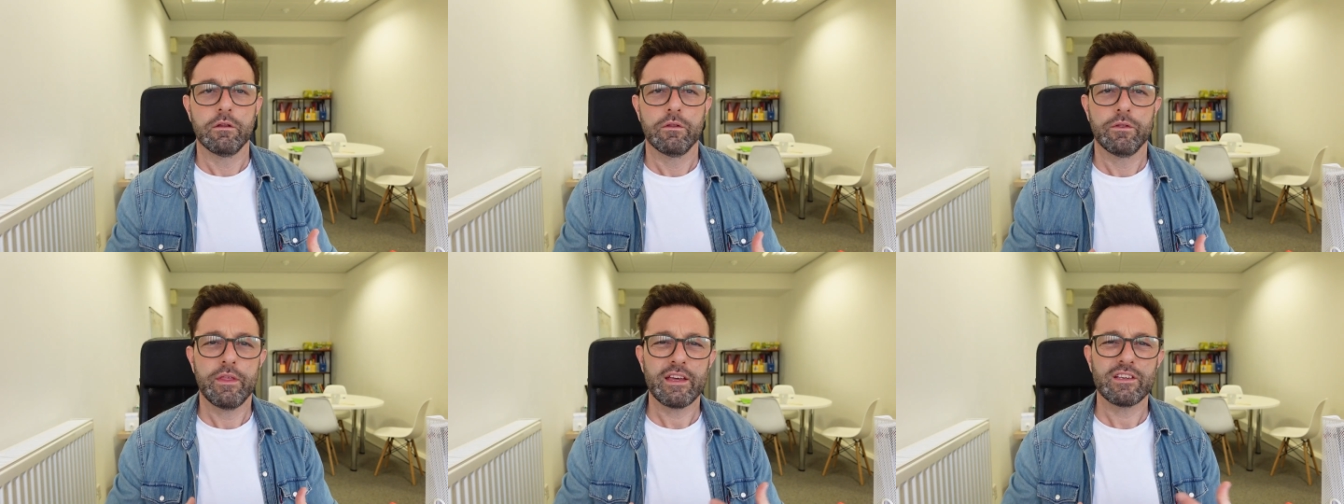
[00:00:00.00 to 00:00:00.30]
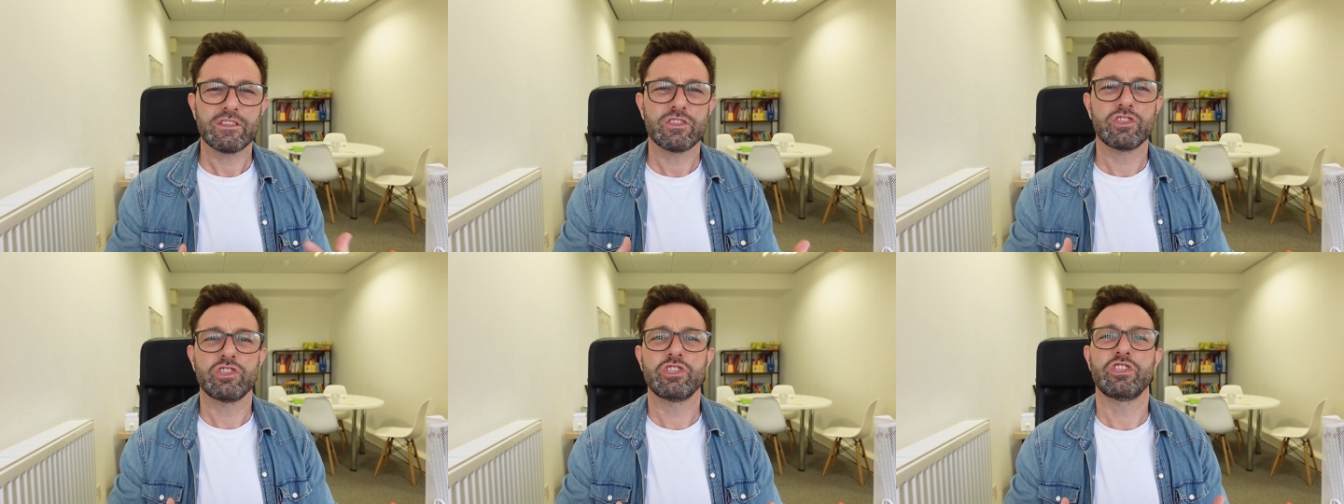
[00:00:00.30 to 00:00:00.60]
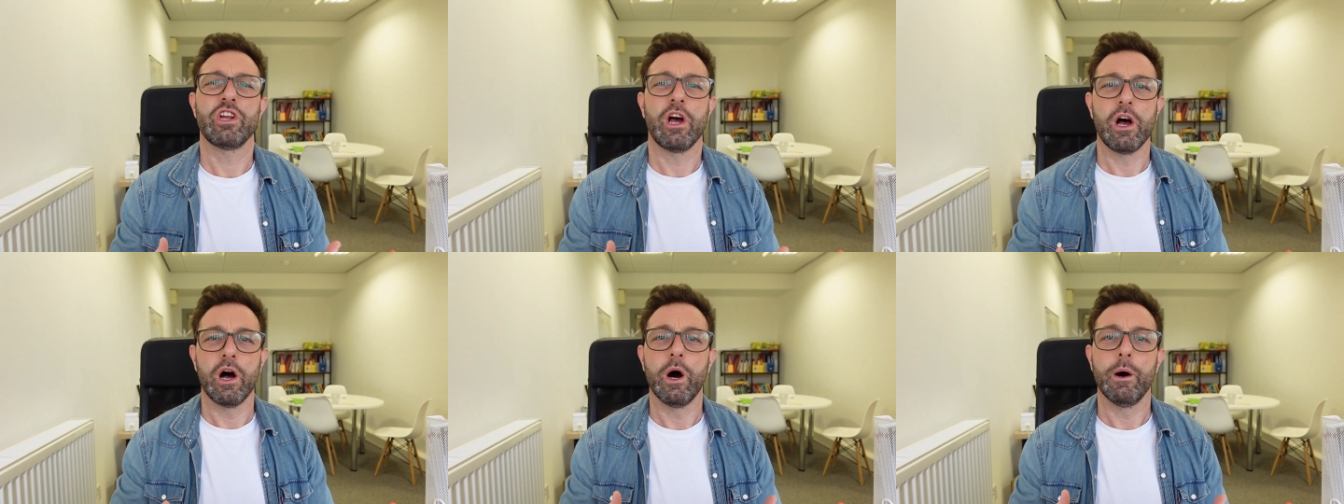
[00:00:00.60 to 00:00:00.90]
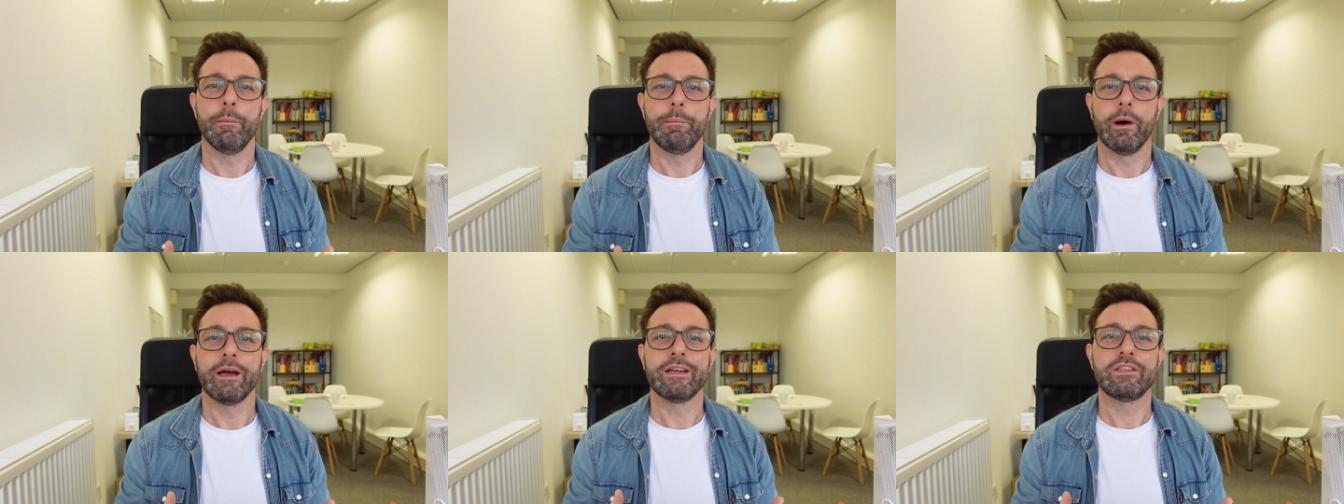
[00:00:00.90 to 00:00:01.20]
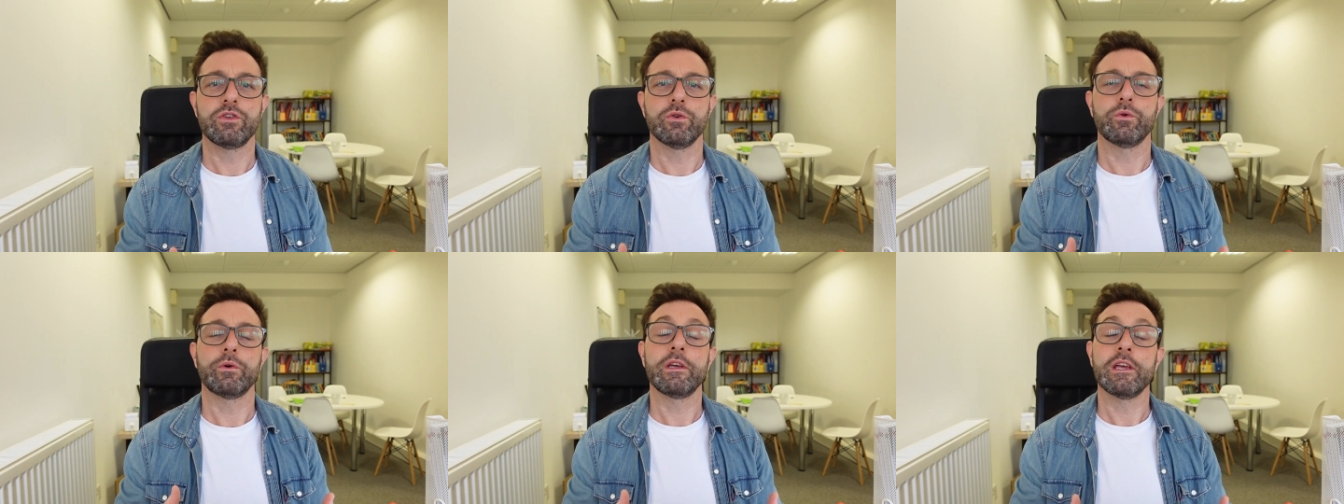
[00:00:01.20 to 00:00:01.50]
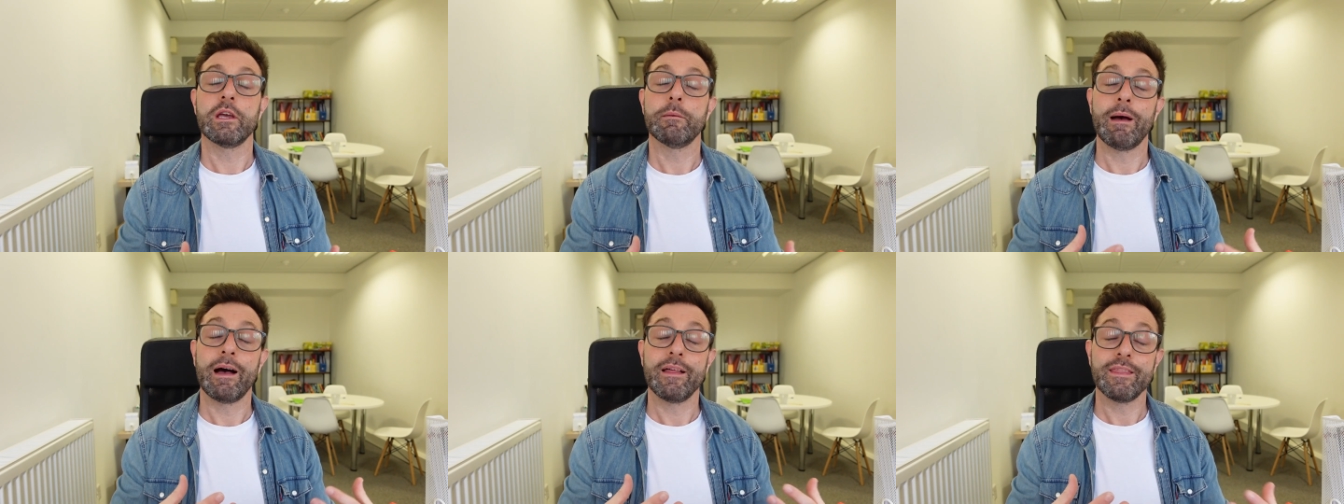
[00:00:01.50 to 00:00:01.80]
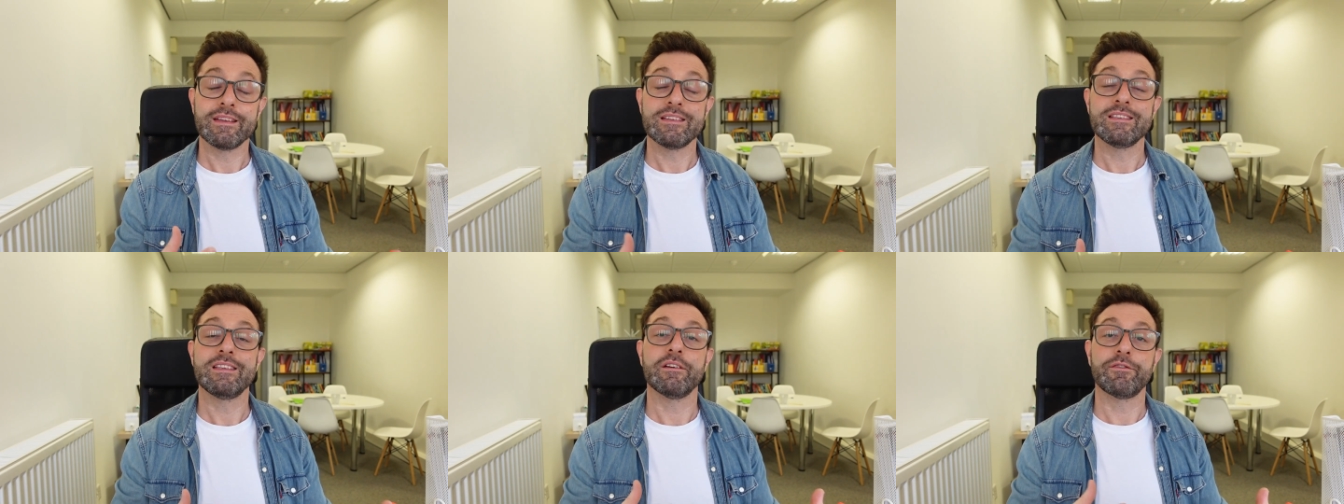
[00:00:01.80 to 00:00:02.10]
Let's start by talking about
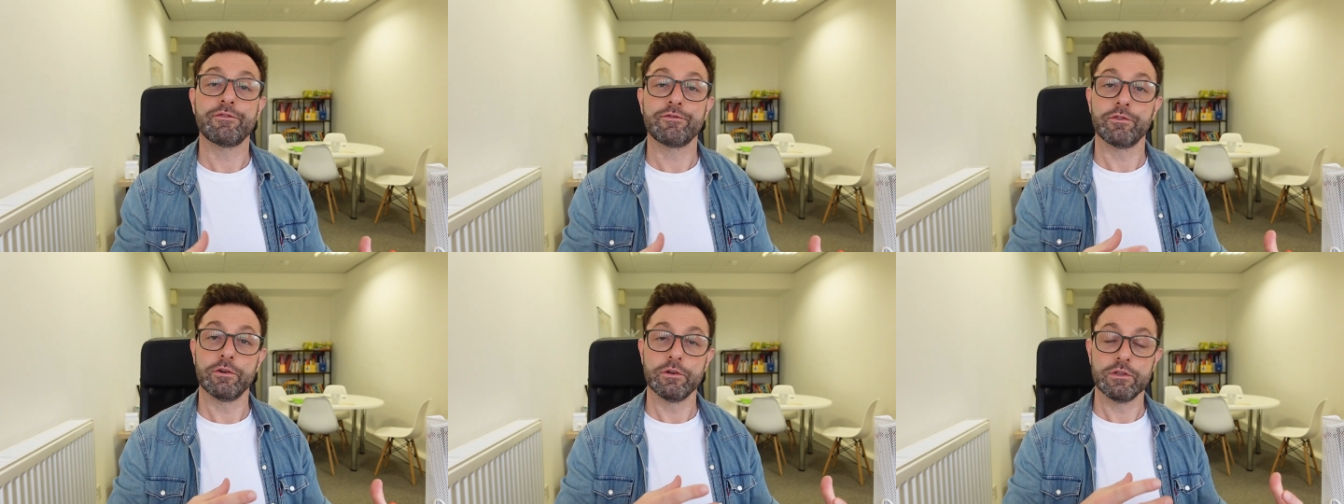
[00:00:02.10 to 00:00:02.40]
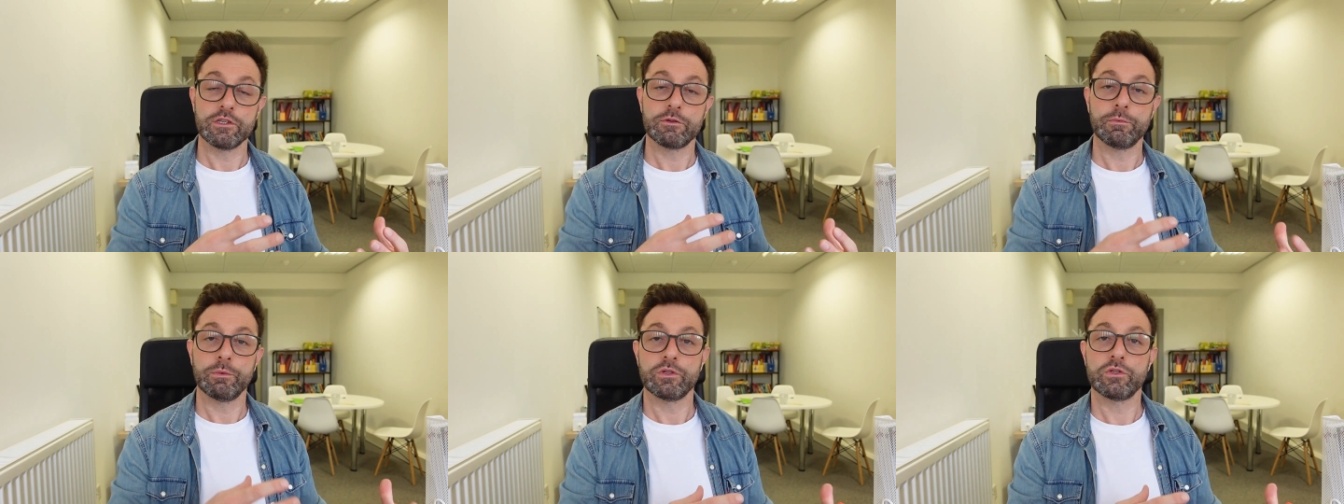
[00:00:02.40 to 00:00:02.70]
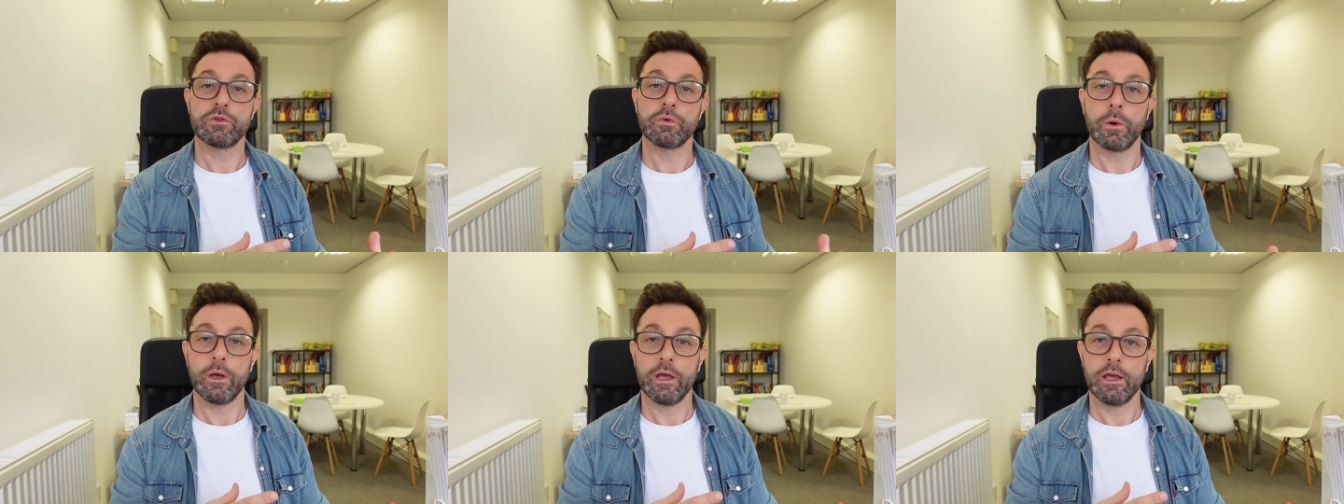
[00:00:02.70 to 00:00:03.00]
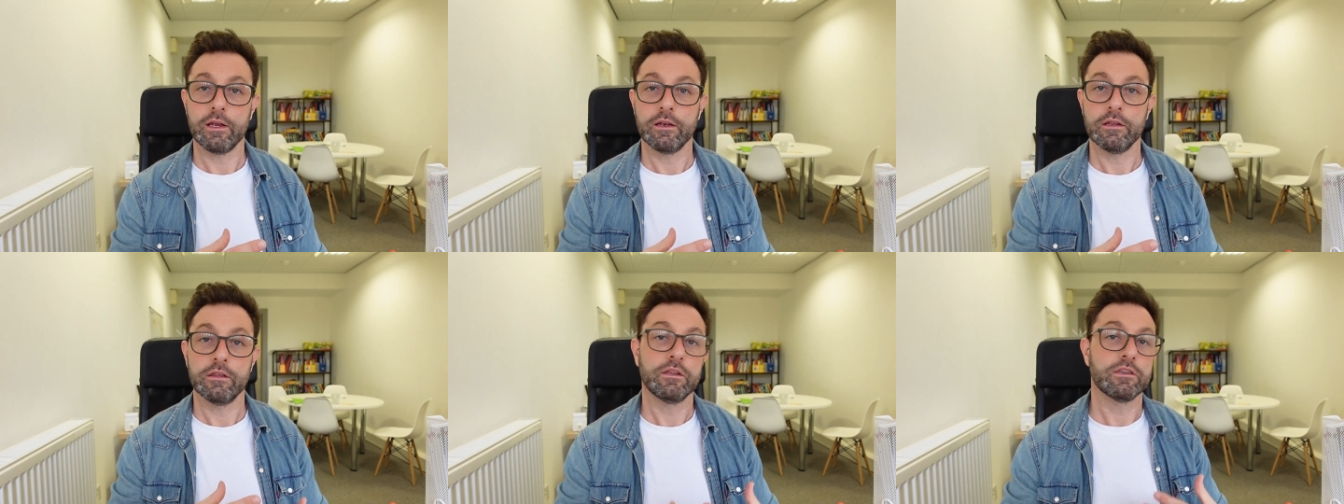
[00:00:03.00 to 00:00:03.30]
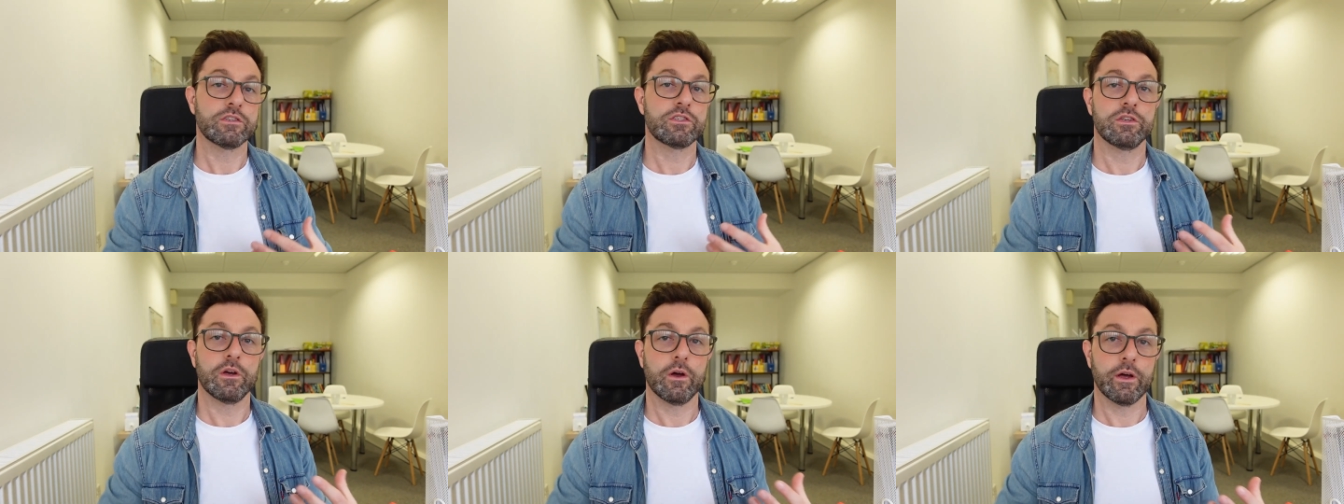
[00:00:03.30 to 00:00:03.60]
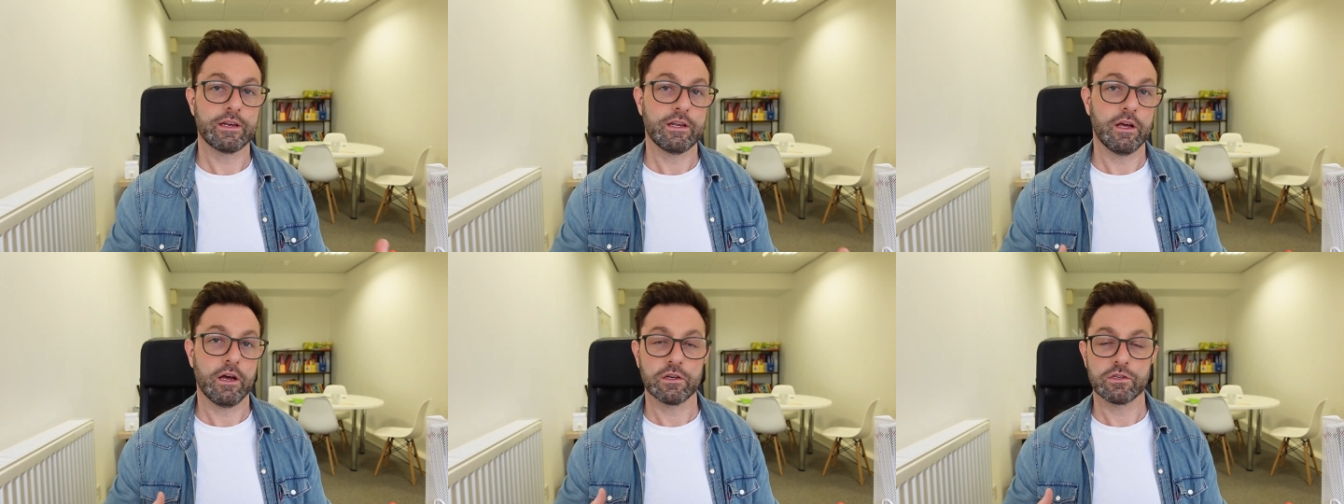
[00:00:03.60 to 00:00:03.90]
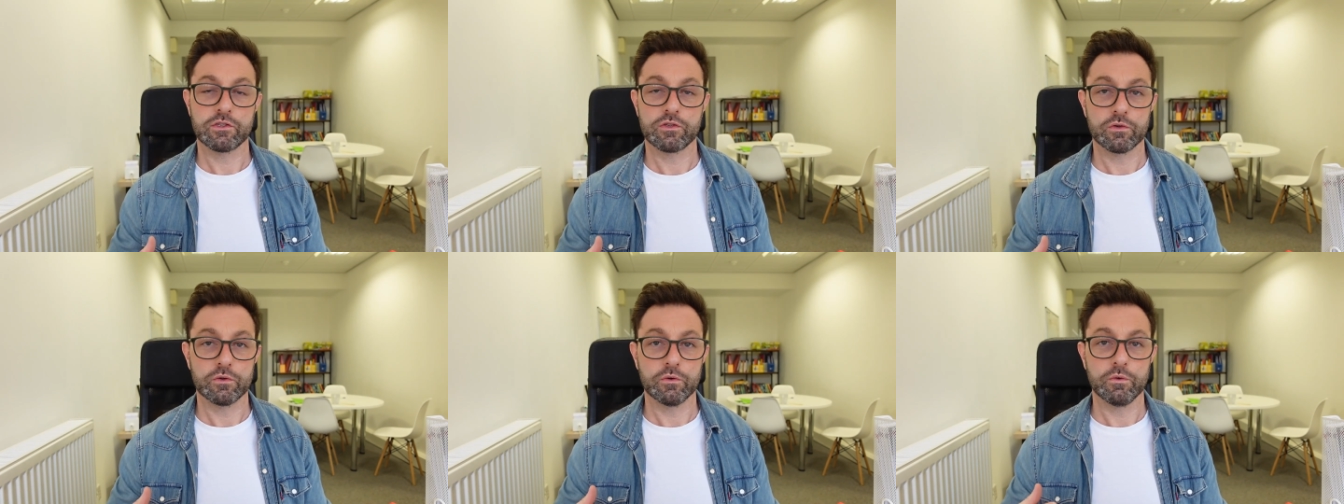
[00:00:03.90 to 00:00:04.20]
the difference between the side
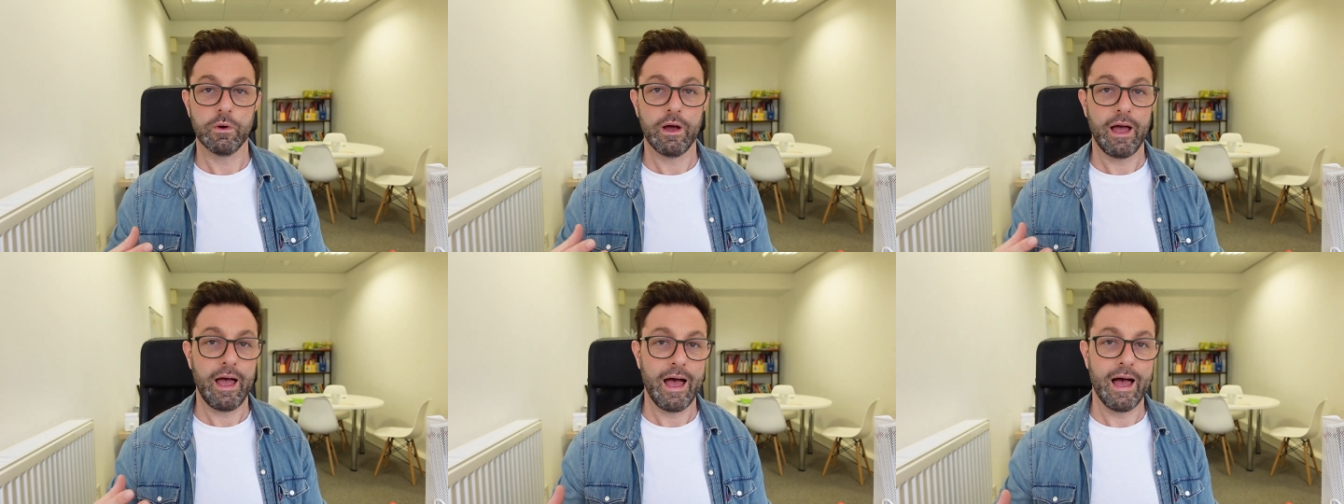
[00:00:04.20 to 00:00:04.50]
hustle